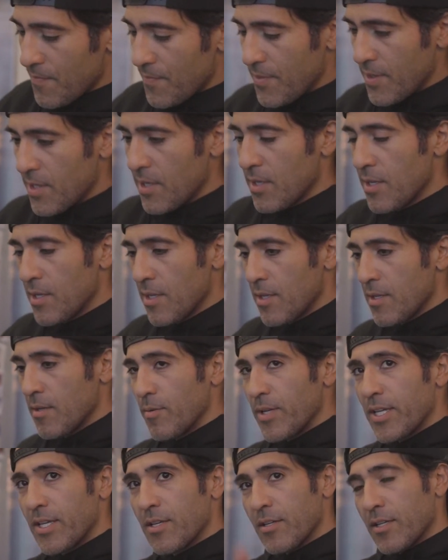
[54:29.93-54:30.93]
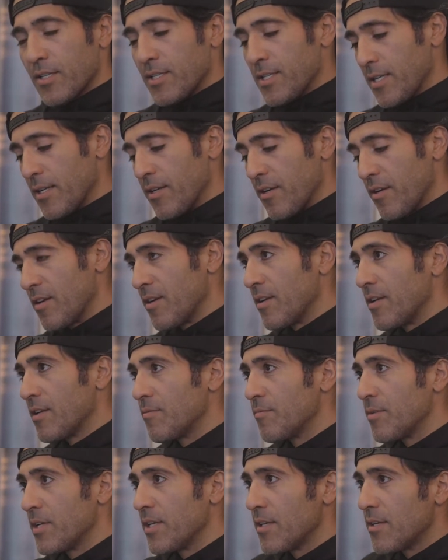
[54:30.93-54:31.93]
Yeah. What's we cook dinner
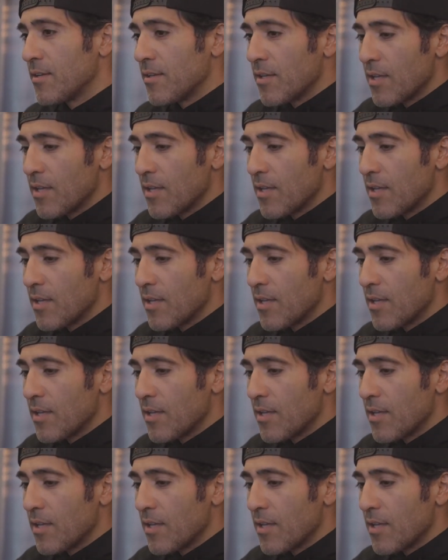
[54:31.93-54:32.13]
and we,